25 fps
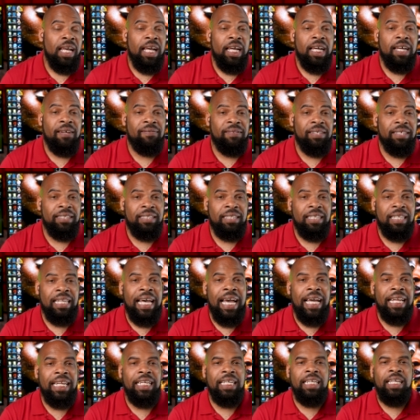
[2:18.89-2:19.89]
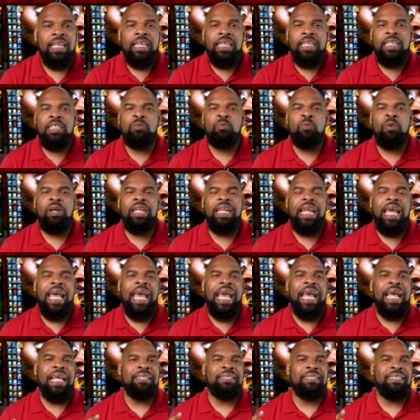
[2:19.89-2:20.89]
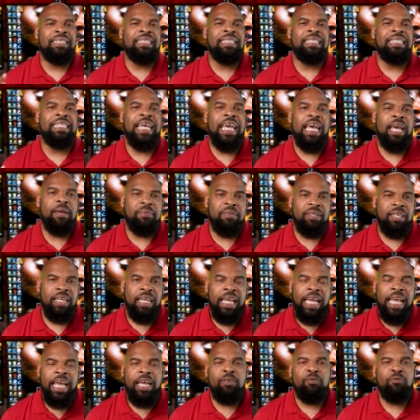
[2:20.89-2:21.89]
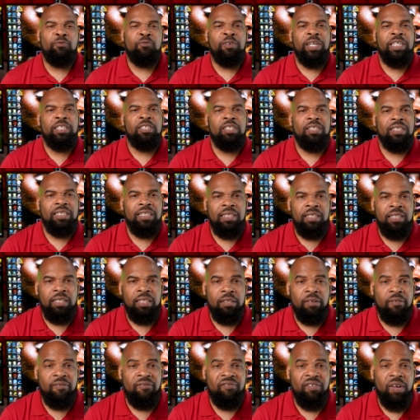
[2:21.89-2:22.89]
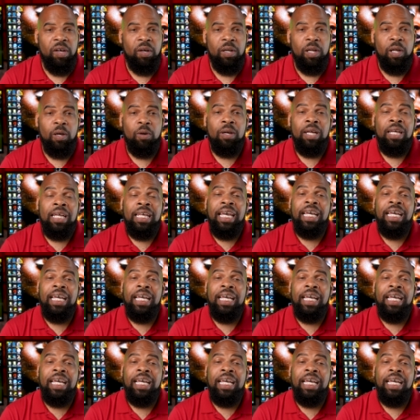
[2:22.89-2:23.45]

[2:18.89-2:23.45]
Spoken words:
of this lighting is what adds depth and richness to the photo,